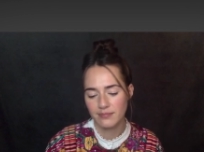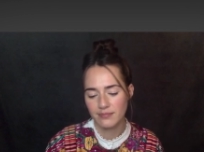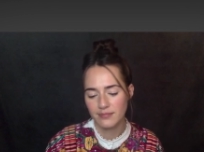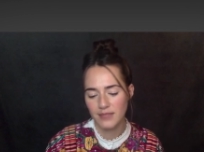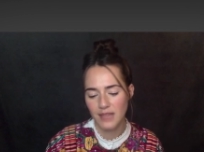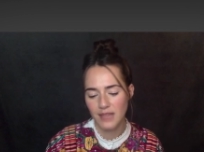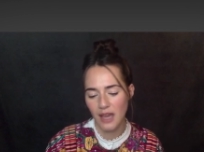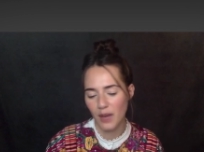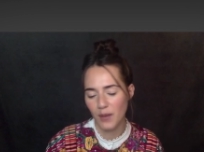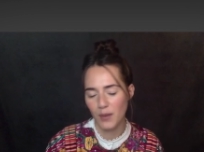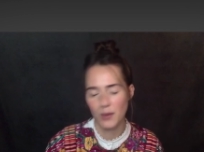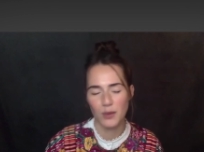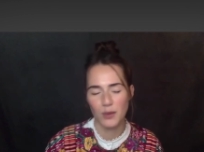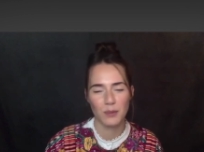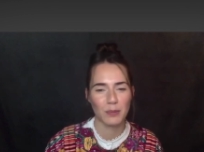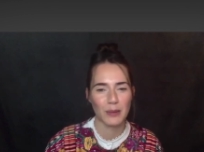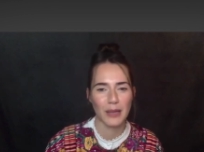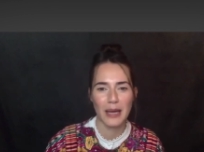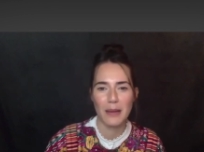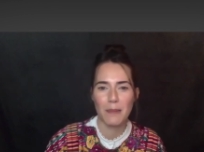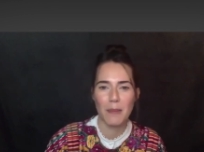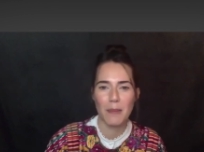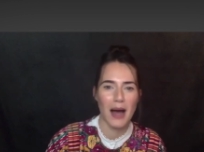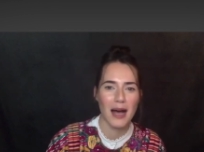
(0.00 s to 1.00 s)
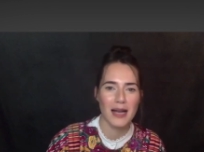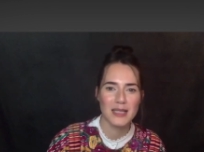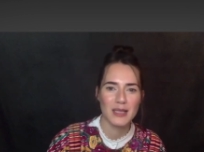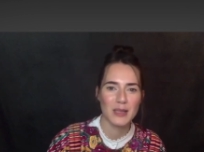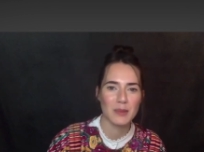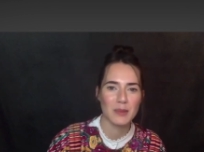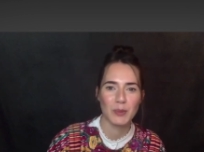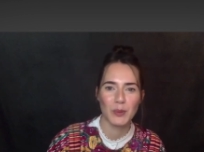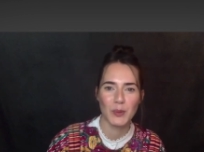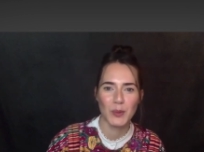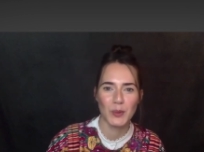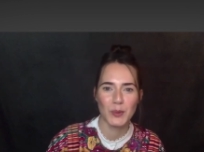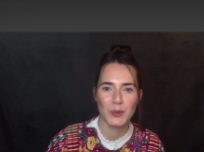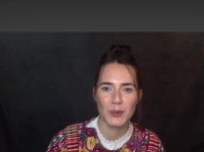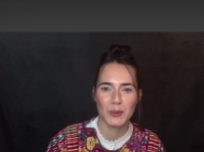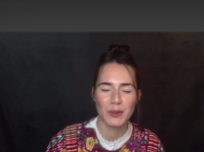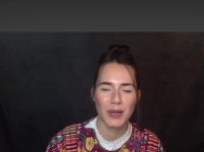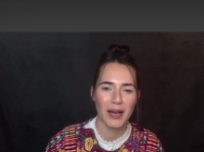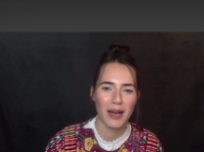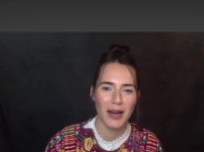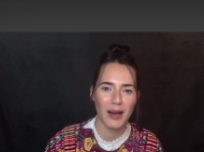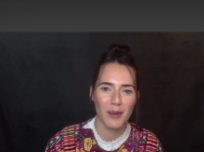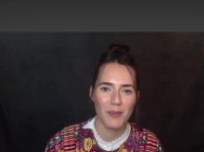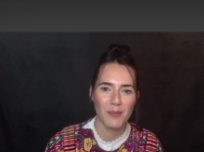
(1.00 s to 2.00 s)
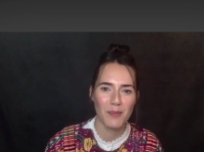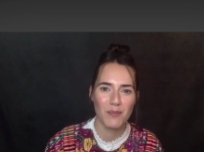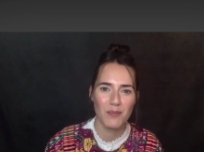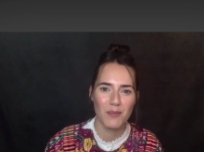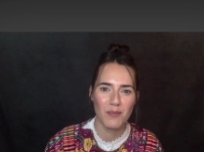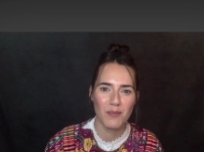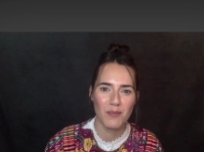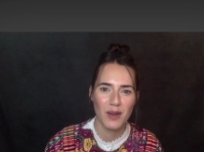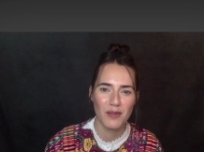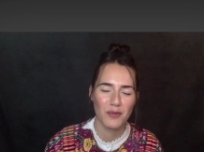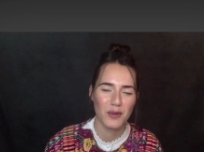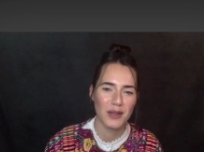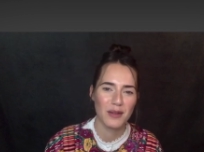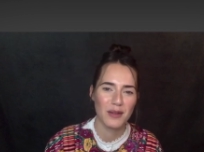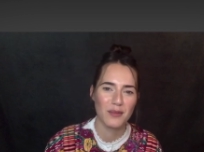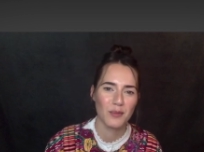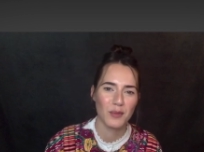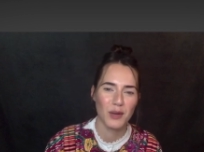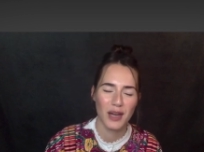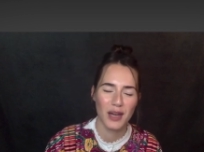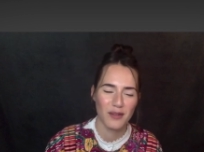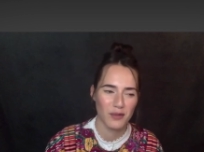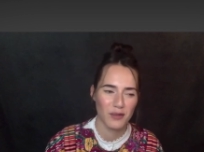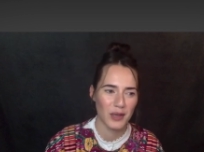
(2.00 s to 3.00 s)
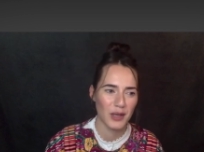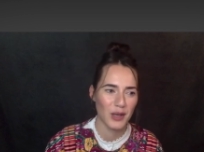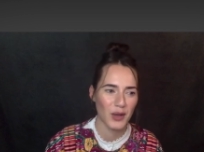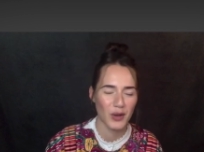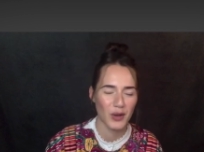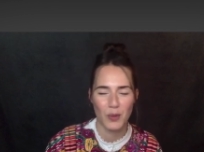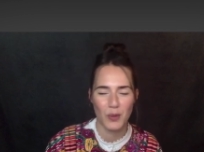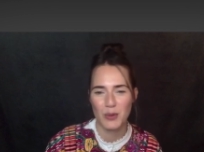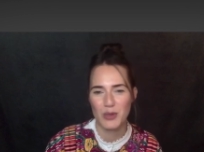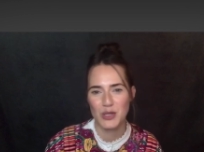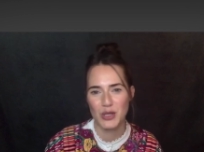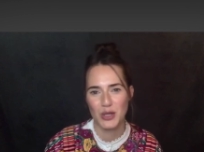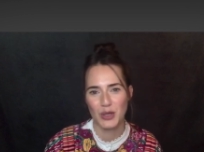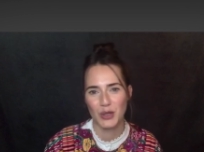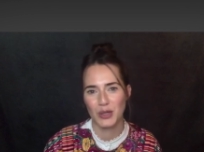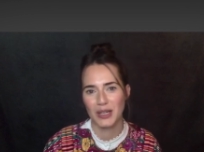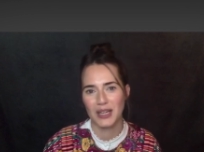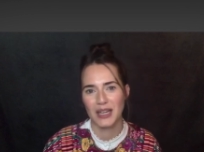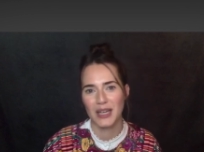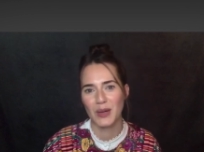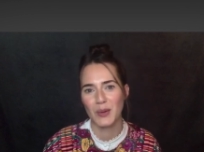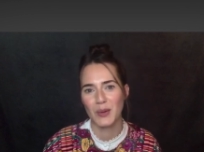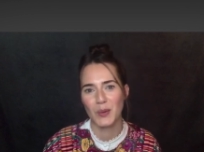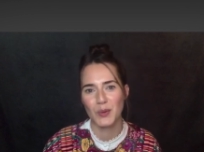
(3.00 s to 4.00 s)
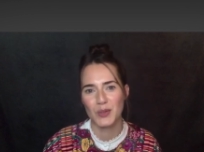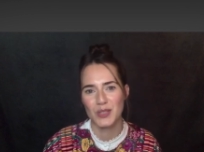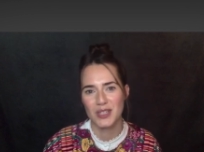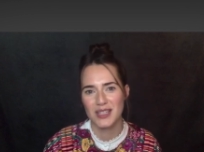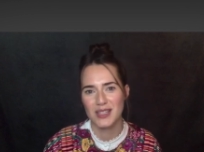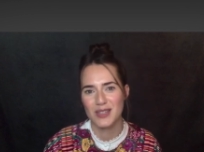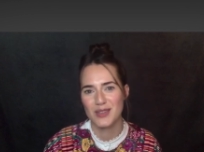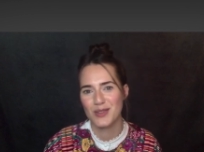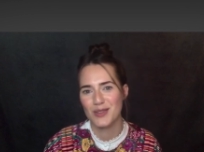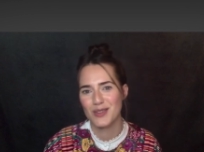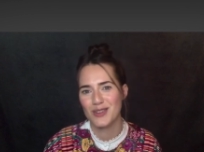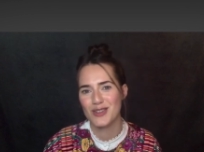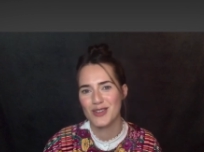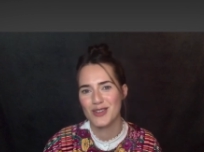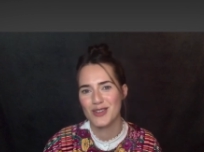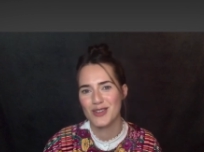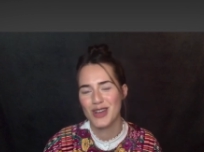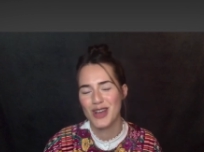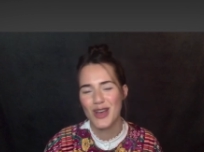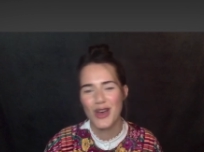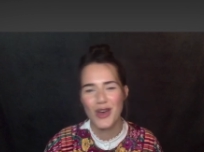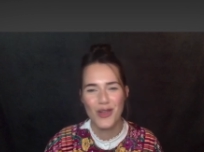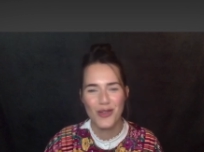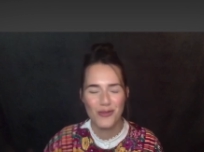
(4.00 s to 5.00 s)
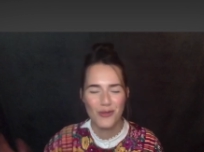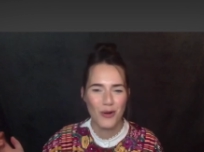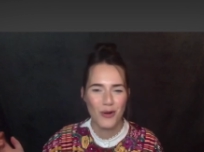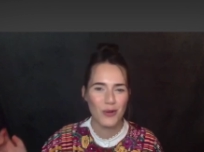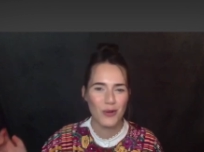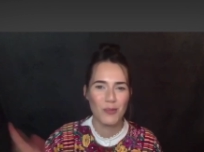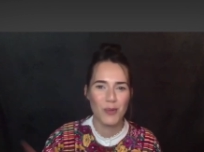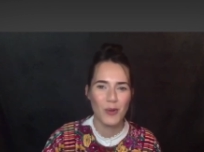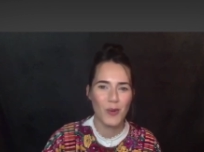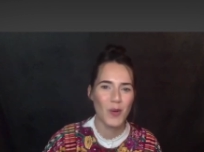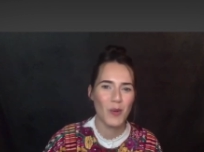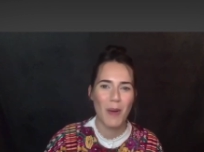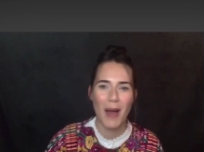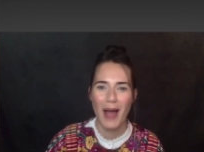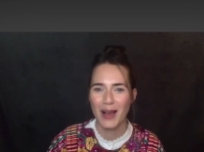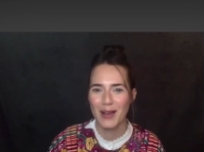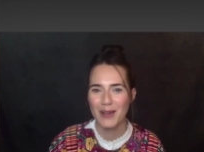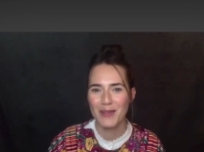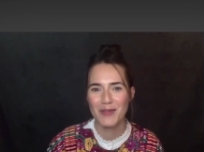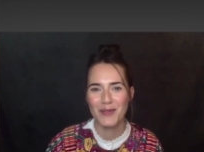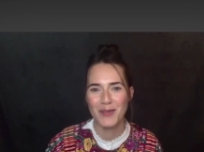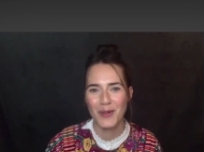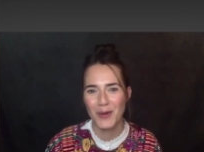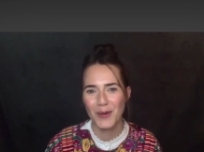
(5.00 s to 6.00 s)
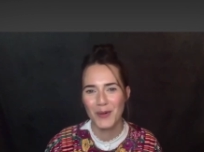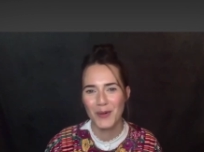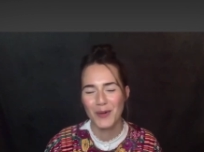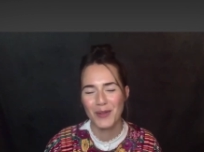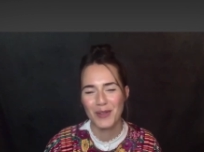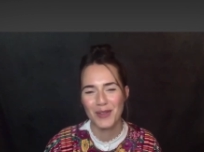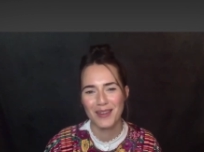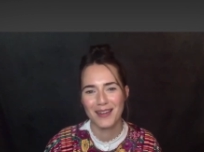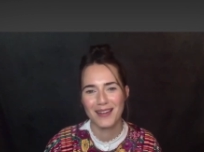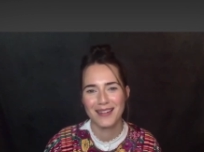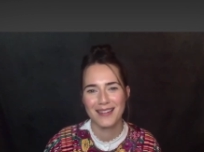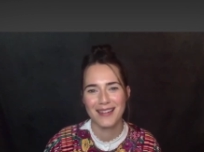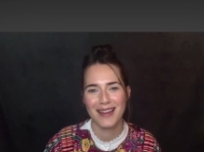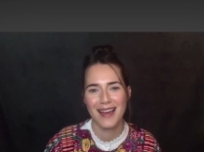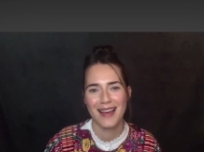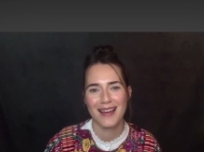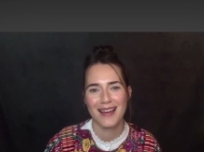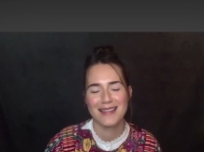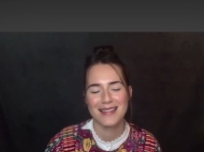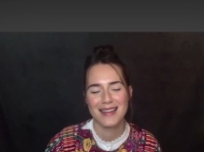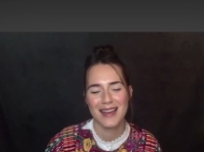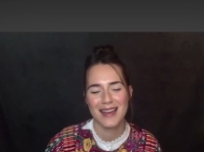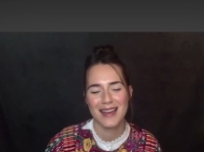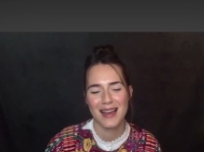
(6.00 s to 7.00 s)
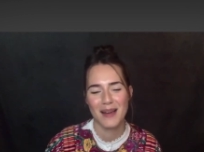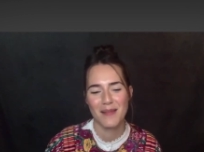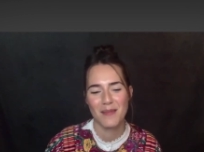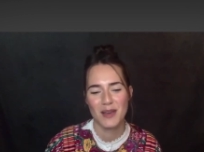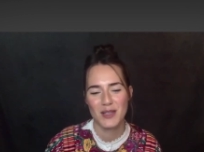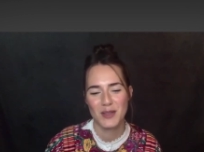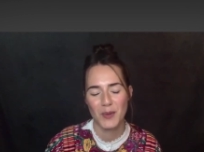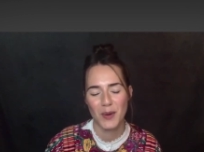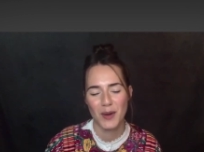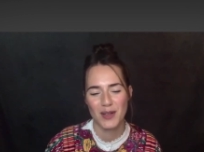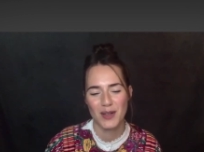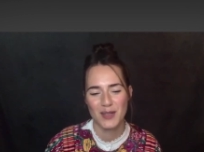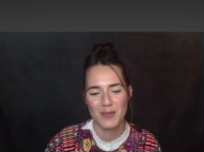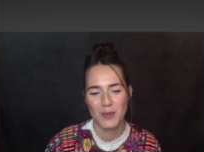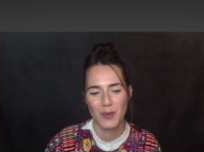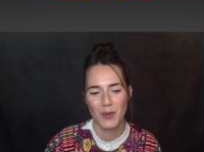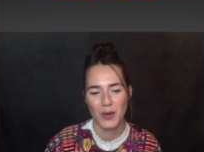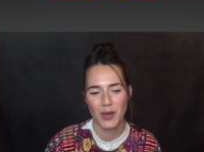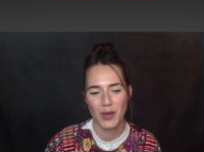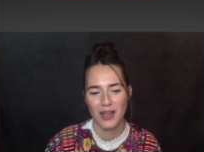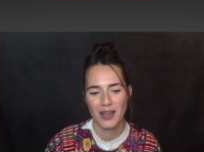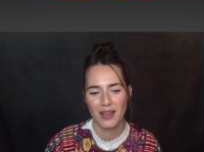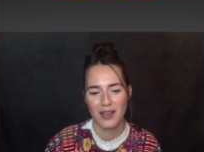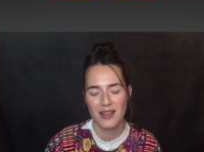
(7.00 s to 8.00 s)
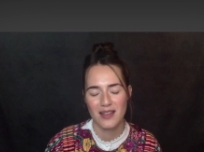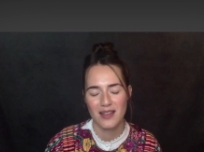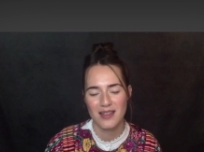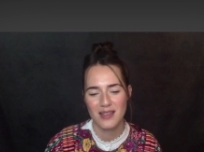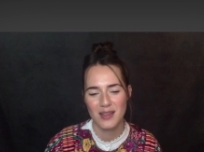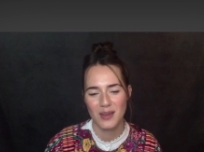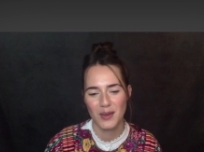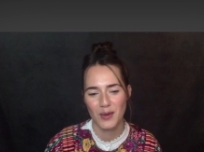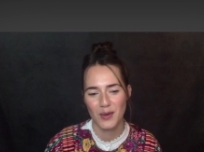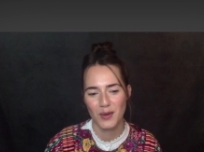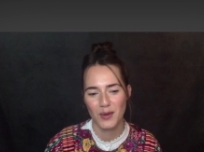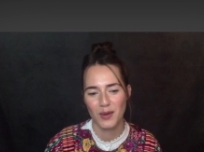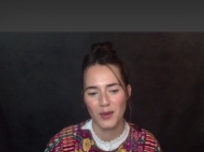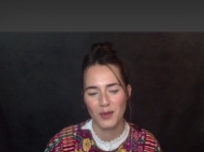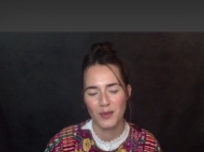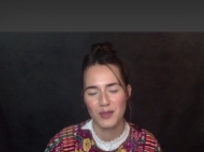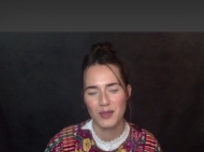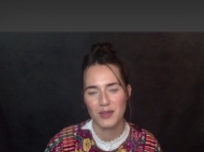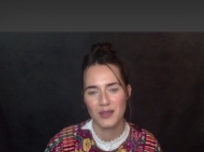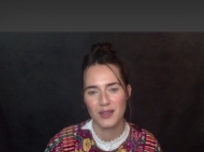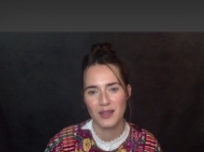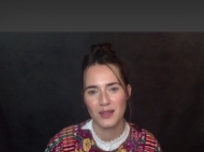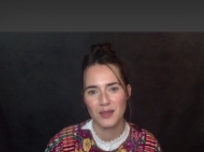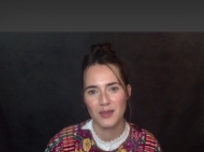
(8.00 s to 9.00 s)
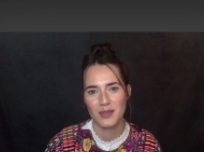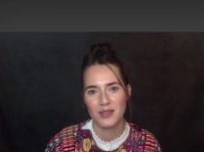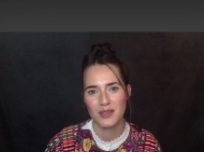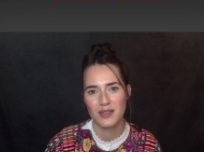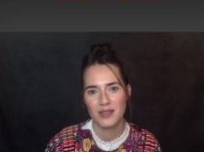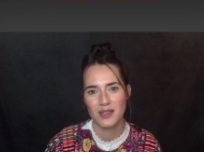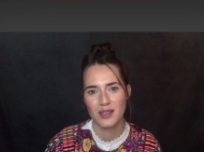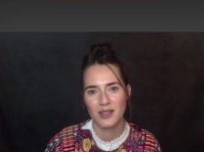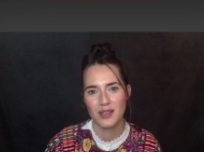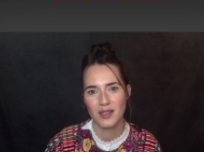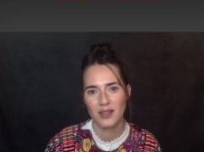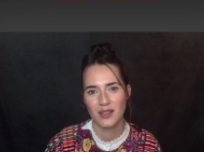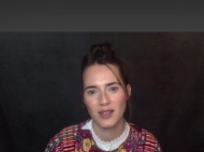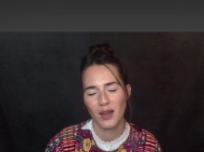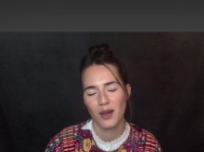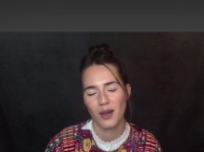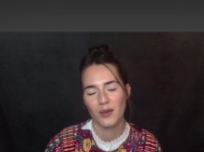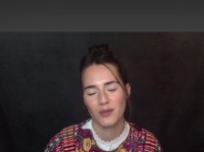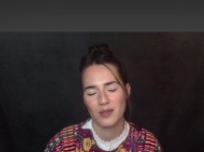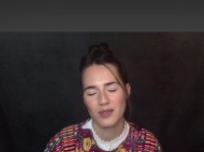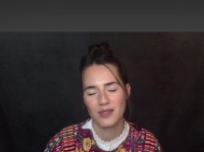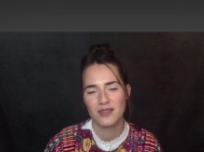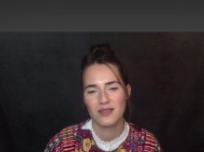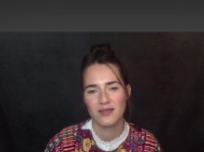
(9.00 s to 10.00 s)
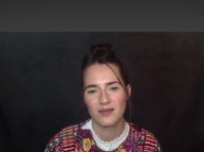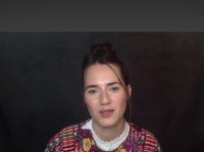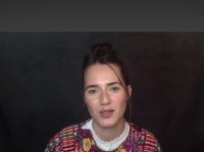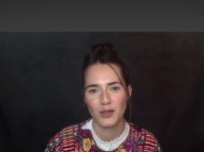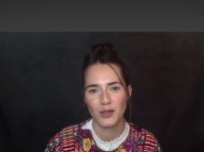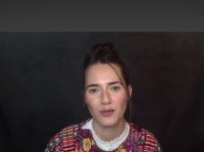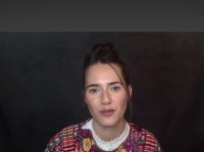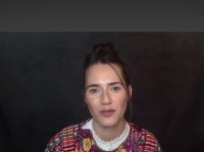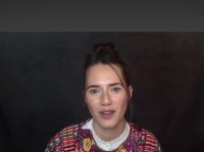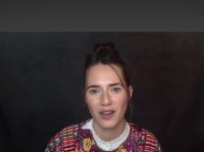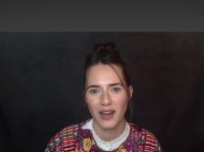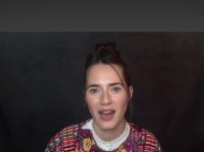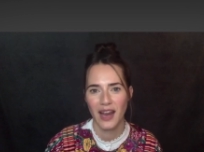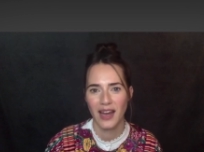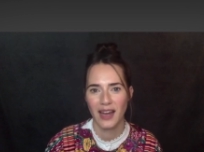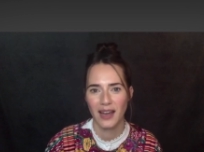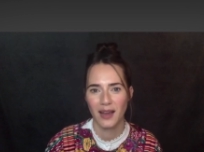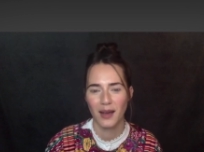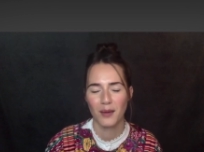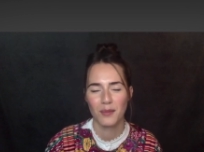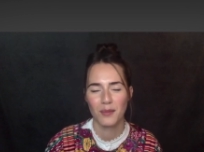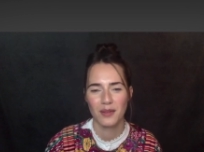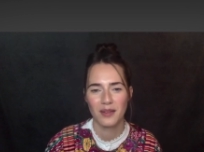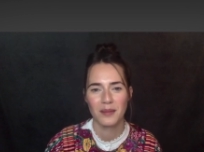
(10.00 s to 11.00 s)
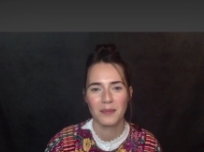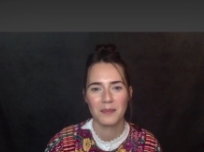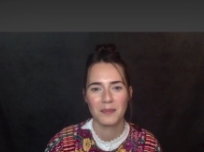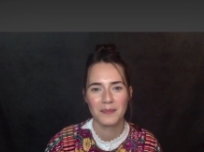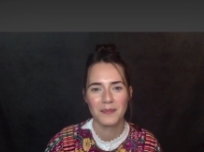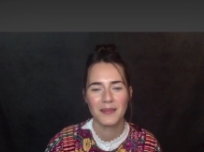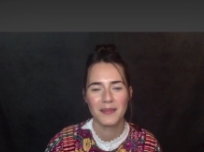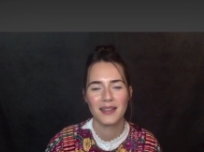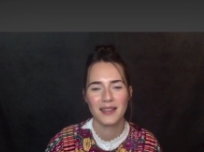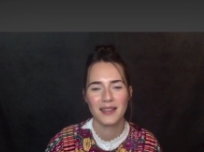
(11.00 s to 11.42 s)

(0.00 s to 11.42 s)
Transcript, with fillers: yeah, we would play basketball um, if we whenever we got an opportunity, or just throw a ball back and forth, and and um, he's quite a sporty kid, so it was it was it, yeah it was good fun hanging out with him.